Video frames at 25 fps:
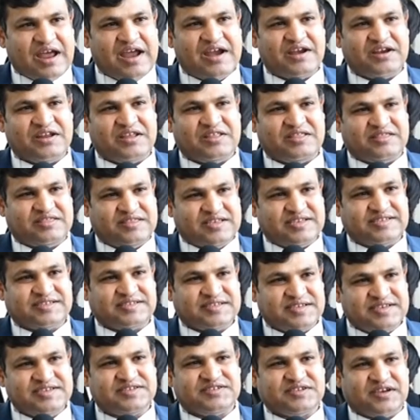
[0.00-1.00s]
and this
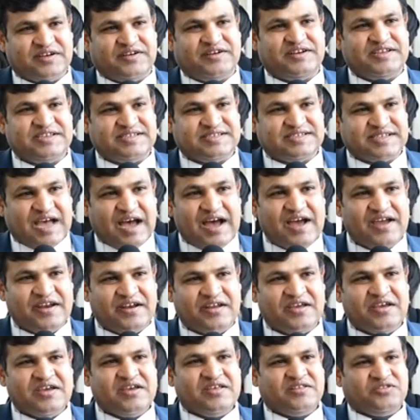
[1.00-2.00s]
is a
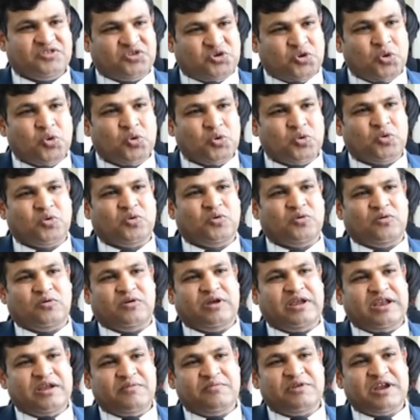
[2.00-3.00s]
design to
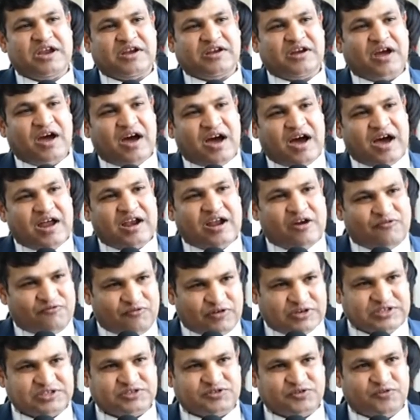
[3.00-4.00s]
eliminate all of
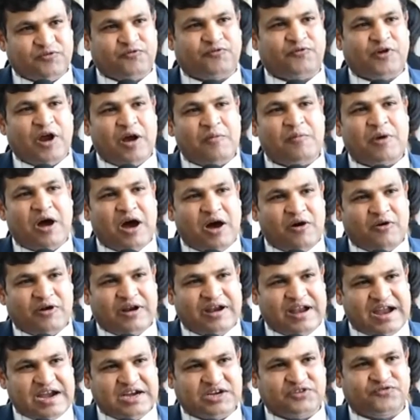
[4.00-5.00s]
us from
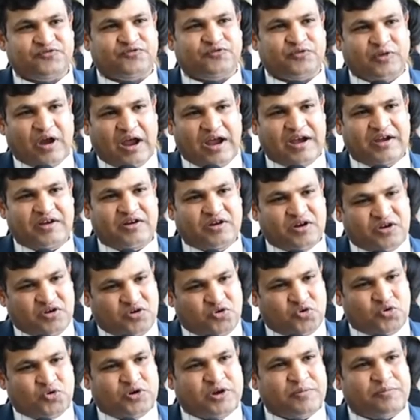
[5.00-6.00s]
our land and
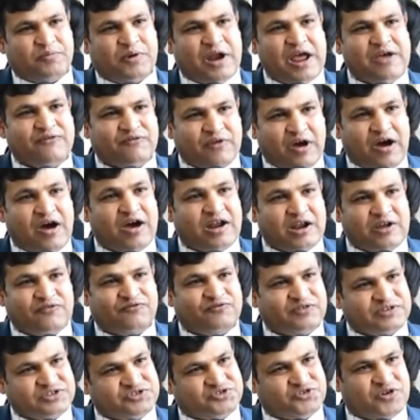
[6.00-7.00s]
to deprive all of
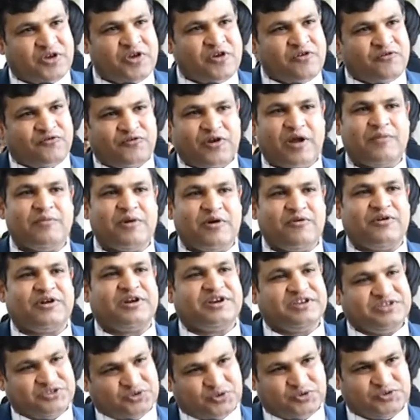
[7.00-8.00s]
us from our
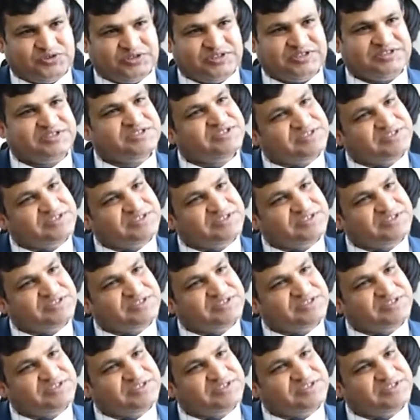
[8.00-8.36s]
resources.